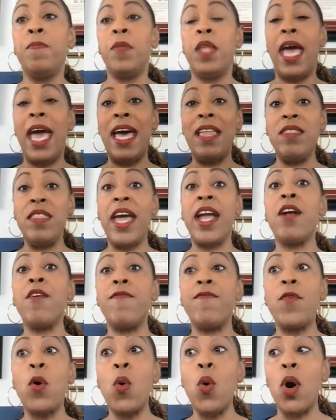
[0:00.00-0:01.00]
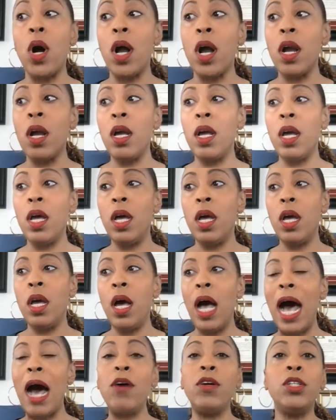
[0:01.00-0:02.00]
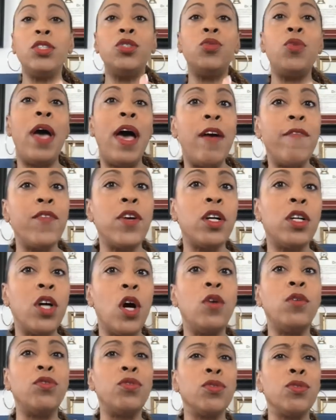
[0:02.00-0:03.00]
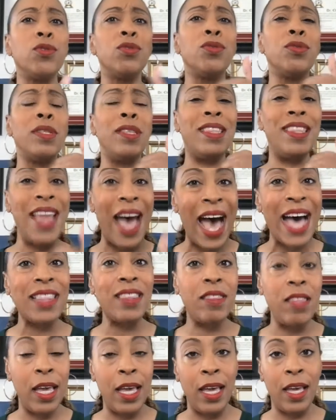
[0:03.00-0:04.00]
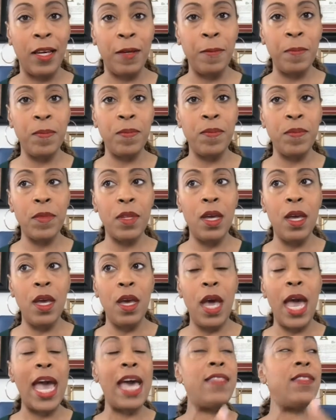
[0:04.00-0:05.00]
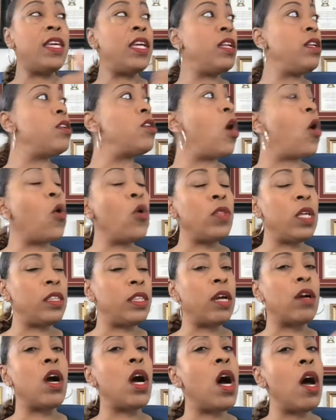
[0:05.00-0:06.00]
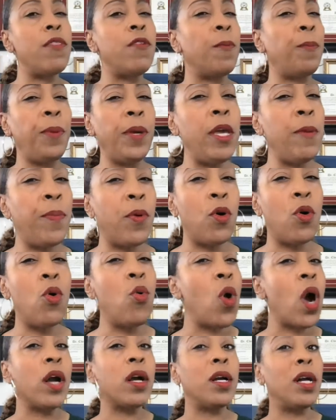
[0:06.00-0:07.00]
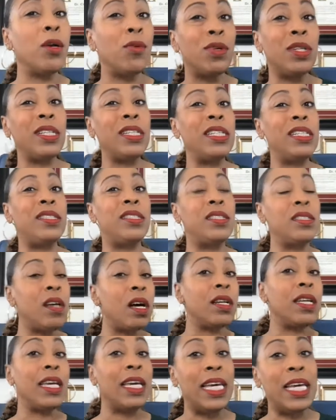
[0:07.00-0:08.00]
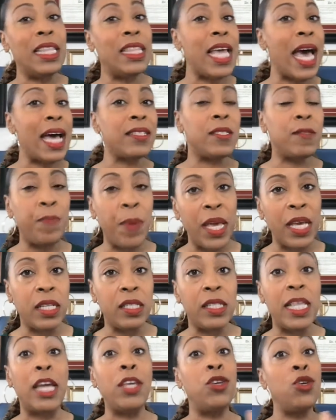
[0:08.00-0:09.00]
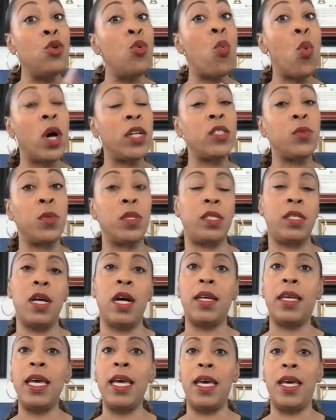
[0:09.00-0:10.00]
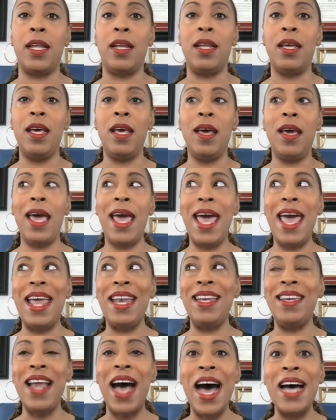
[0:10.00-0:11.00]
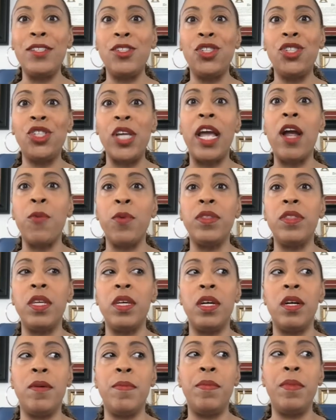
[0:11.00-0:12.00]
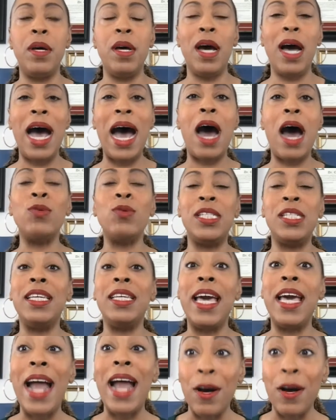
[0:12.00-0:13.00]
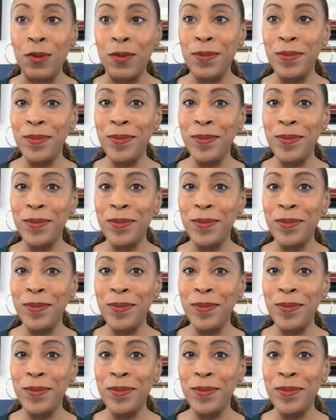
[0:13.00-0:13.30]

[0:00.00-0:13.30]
And therefore, how could you ever go through that thing and then know that there are other people who are currently stuck in that space that you once were stuck in and not share with them how to get out?